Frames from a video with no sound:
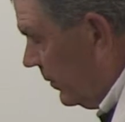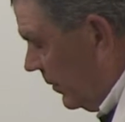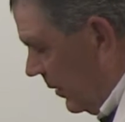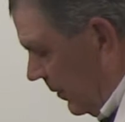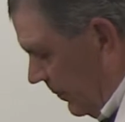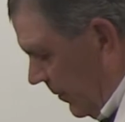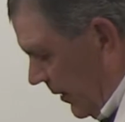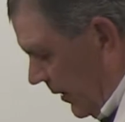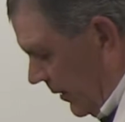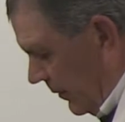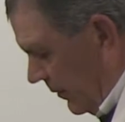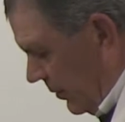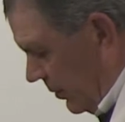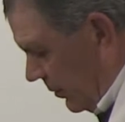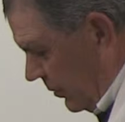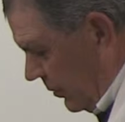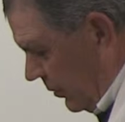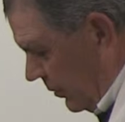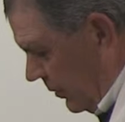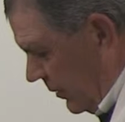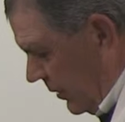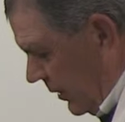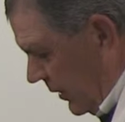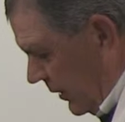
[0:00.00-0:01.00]
about the
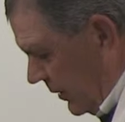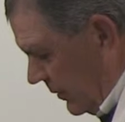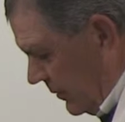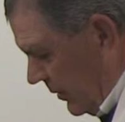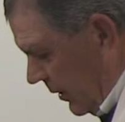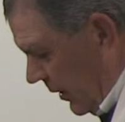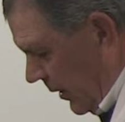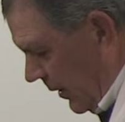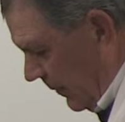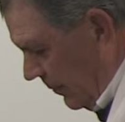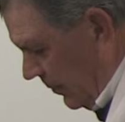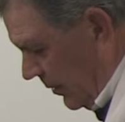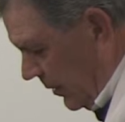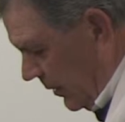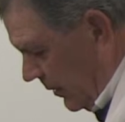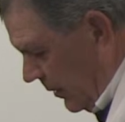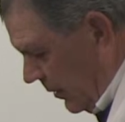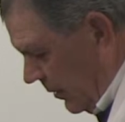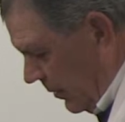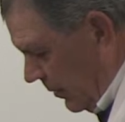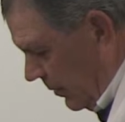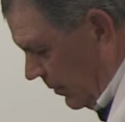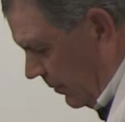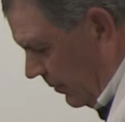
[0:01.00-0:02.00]
good things
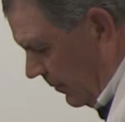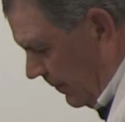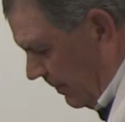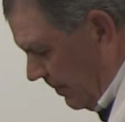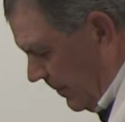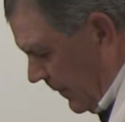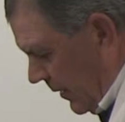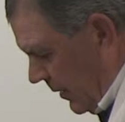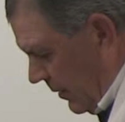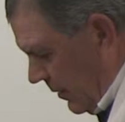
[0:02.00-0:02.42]
happening here.